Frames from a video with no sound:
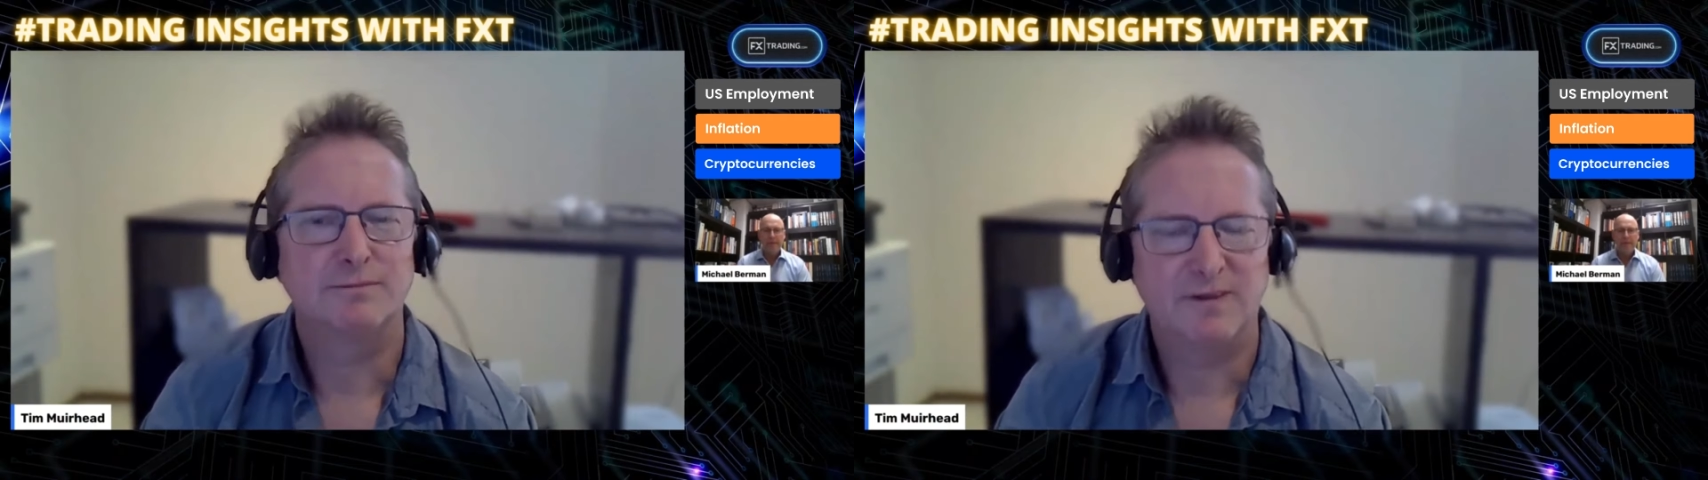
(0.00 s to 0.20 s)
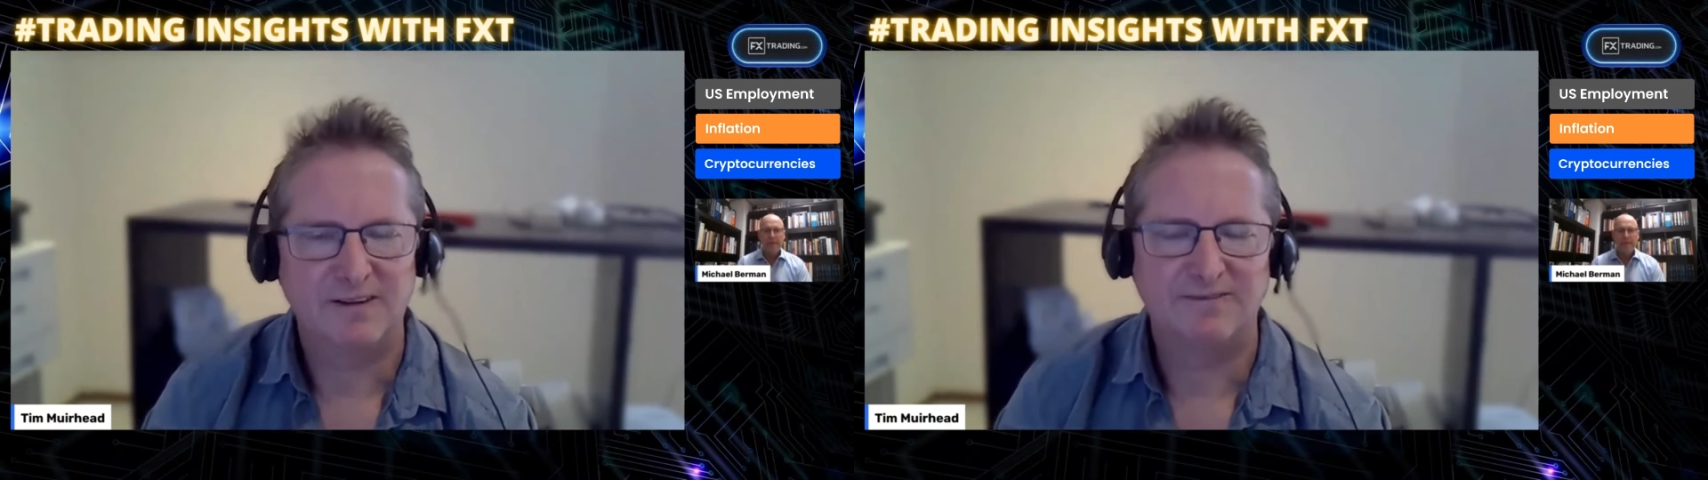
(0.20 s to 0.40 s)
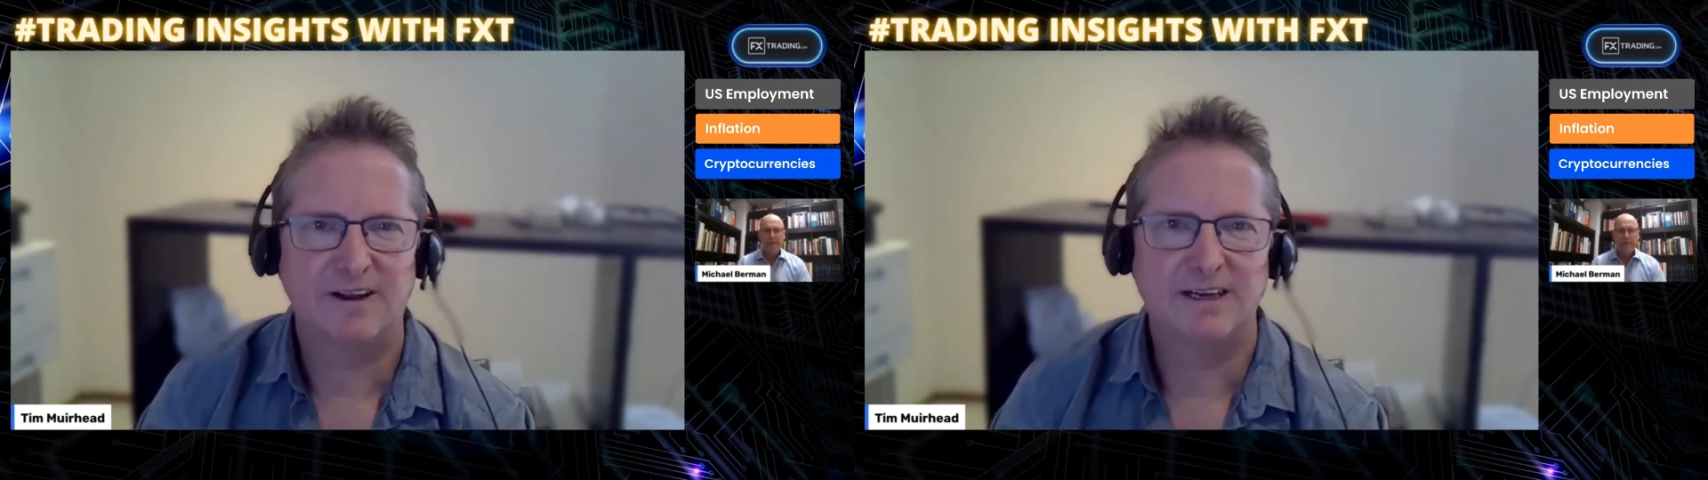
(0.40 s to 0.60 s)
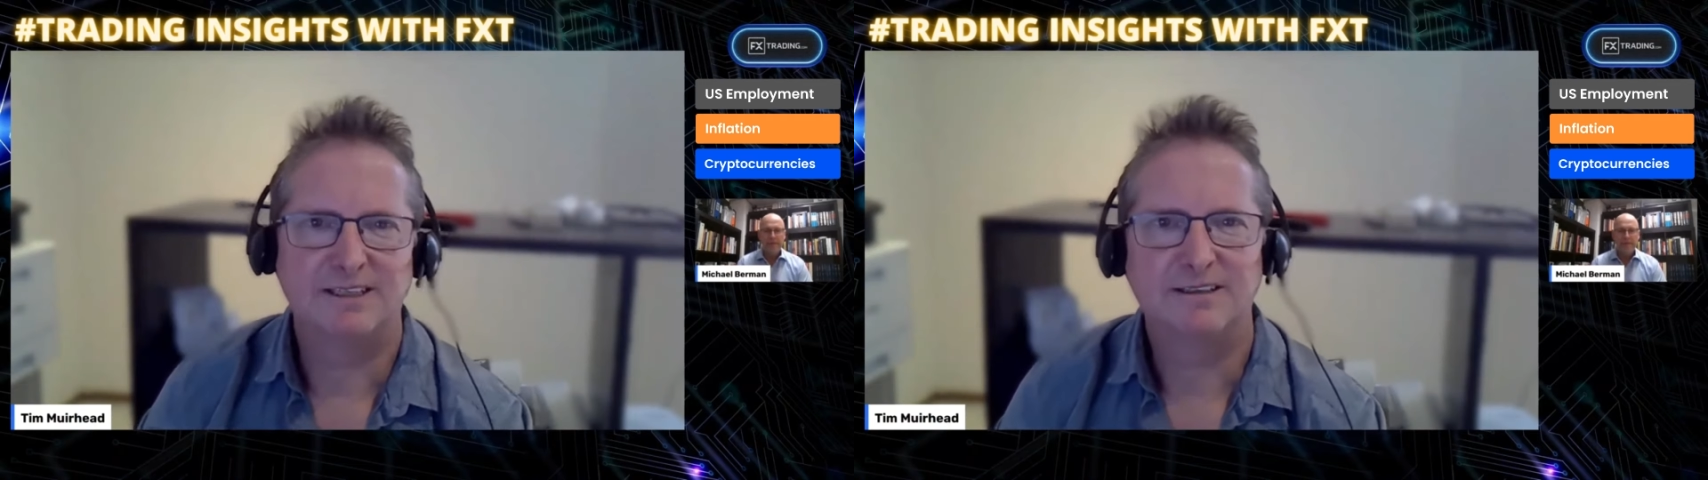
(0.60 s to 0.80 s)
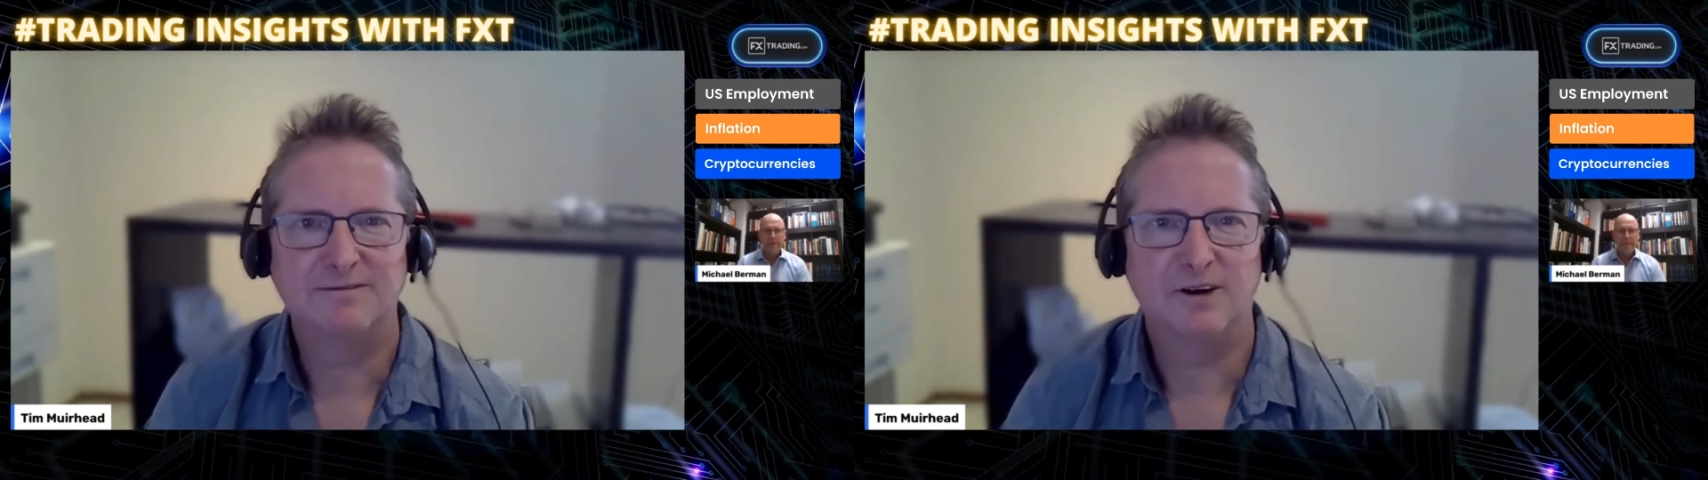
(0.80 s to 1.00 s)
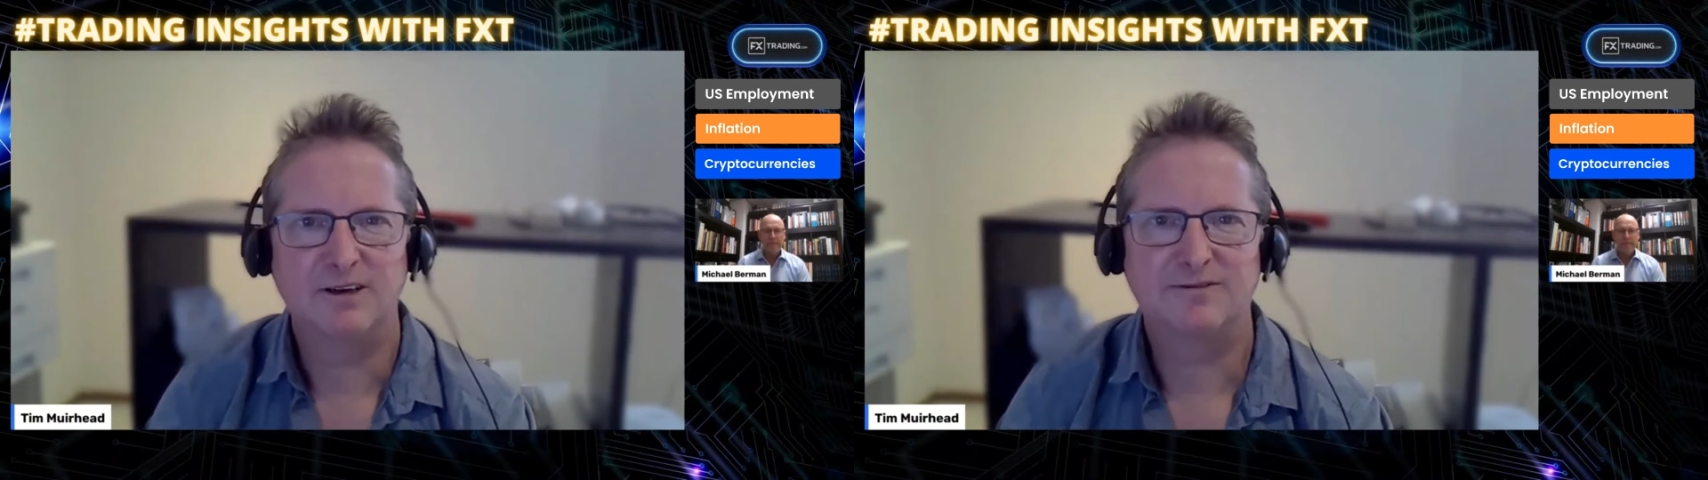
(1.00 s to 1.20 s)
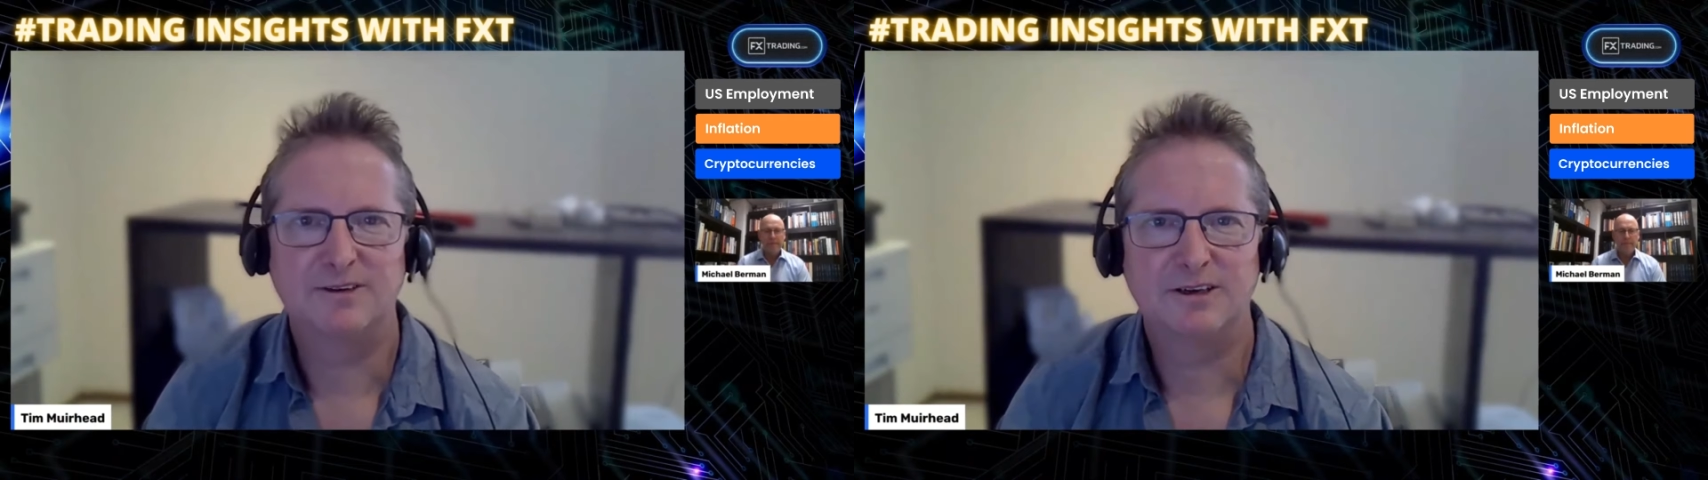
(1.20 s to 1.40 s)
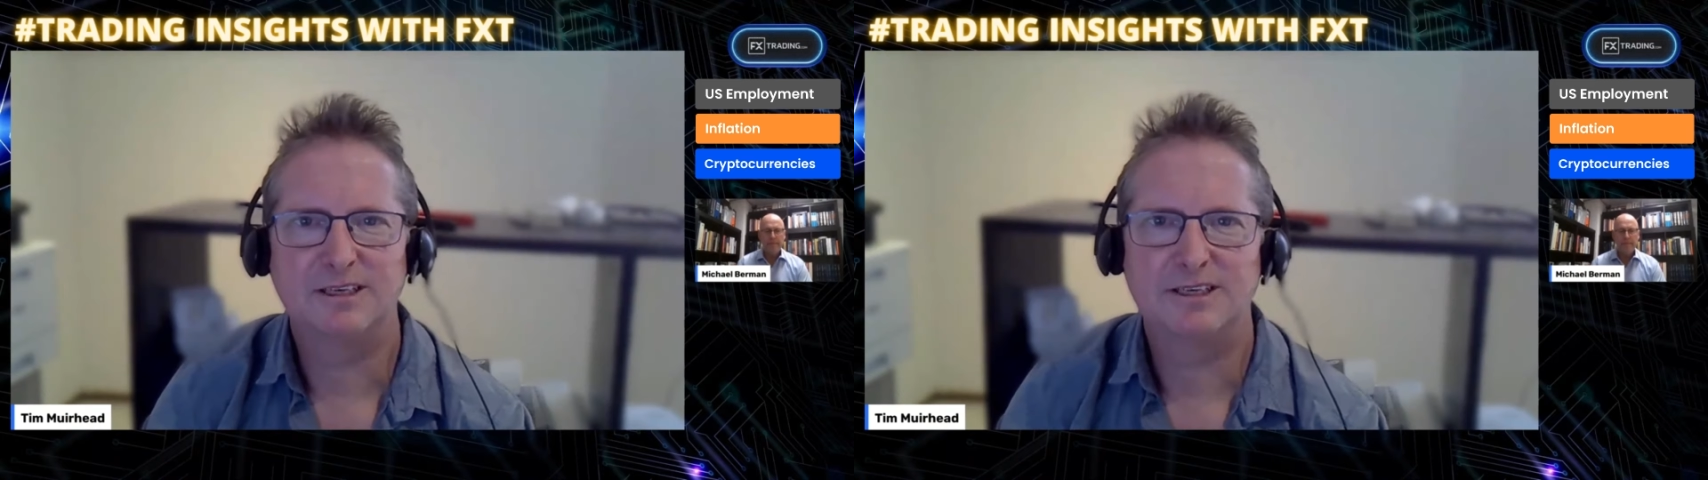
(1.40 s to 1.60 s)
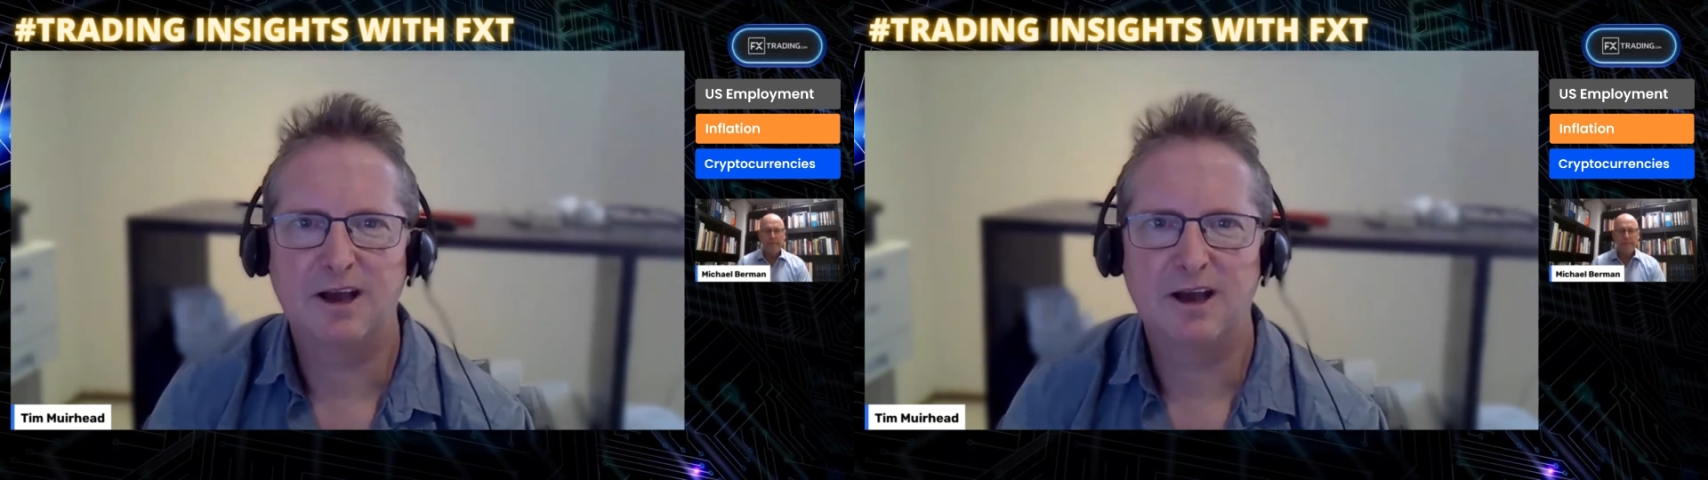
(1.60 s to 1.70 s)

inflation, and vice versa.